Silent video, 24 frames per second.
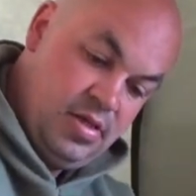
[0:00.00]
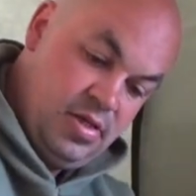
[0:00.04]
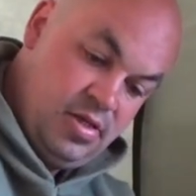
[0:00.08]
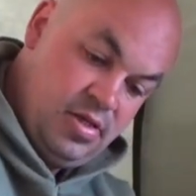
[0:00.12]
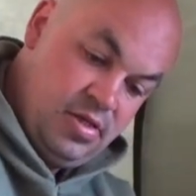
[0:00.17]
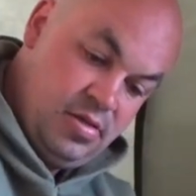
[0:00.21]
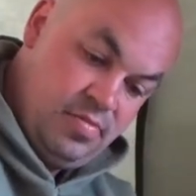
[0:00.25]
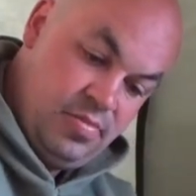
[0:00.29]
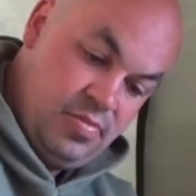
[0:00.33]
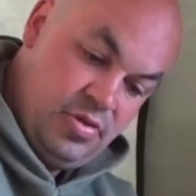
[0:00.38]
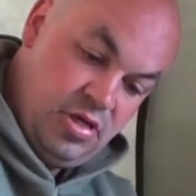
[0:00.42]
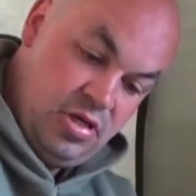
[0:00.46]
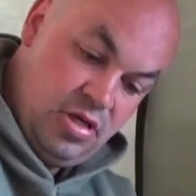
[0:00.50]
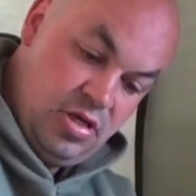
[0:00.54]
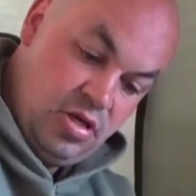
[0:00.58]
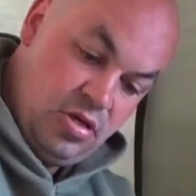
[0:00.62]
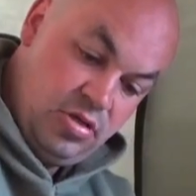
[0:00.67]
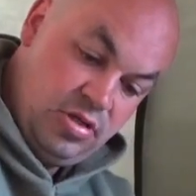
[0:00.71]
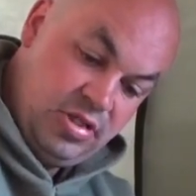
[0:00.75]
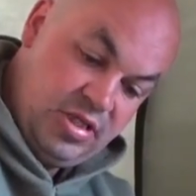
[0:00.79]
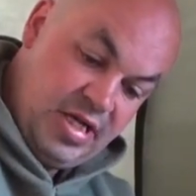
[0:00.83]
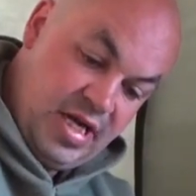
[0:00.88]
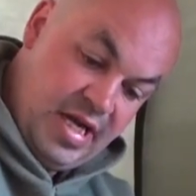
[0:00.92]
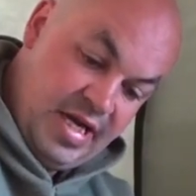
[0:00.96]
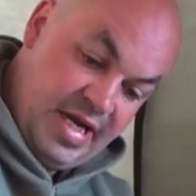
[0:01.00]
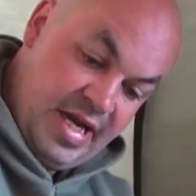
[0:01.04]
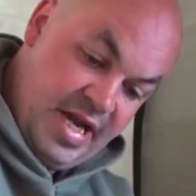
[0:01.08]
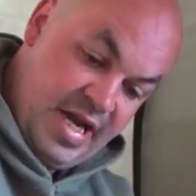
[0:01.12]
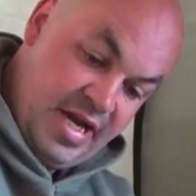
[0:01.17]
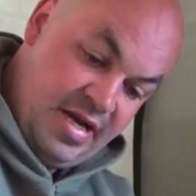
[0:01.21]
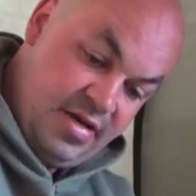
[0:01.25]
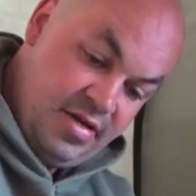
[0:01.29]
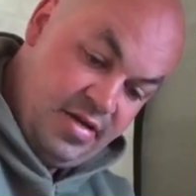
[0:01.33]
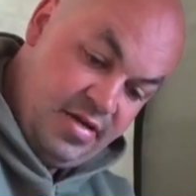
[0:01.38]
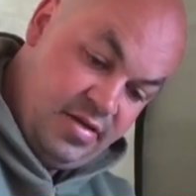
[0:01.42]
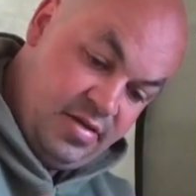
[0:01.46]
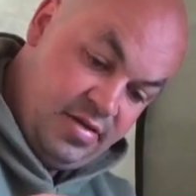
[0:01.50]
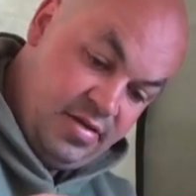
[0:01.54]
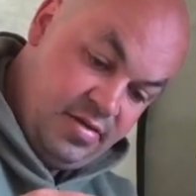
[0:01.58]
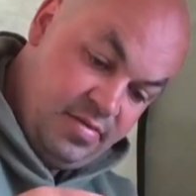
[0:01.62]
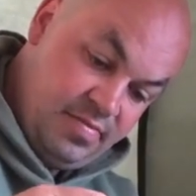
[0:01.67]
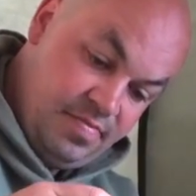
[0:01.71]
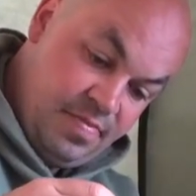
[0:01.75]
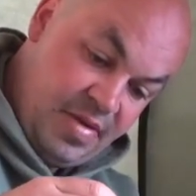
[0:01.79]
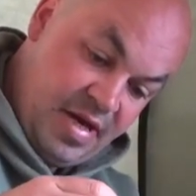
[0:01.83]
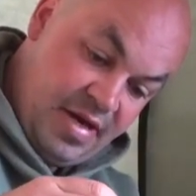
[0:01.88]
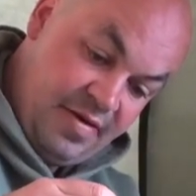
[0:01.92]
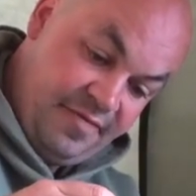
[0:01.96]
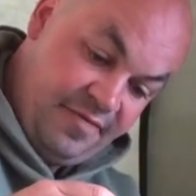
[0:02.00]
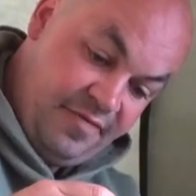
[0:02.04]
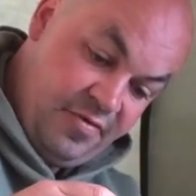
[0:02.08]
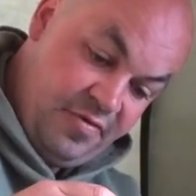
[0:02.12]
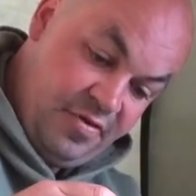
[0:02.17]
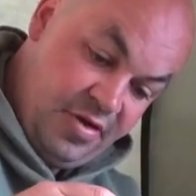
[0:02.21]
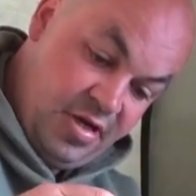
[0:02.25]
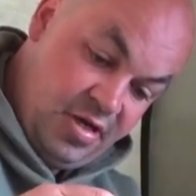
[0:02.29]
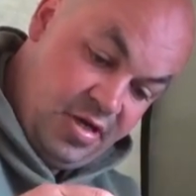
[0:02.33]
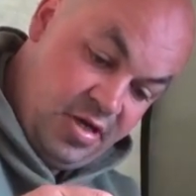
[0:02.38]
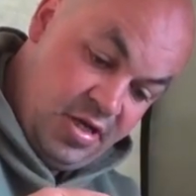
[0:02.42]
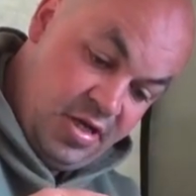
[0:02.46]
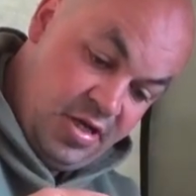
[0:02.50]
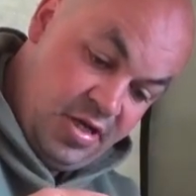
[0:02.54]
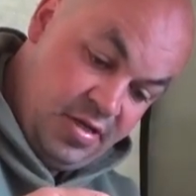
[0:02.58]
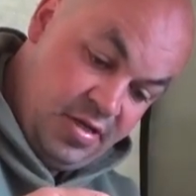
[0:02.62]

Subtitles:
Put the long tag end back through the eye,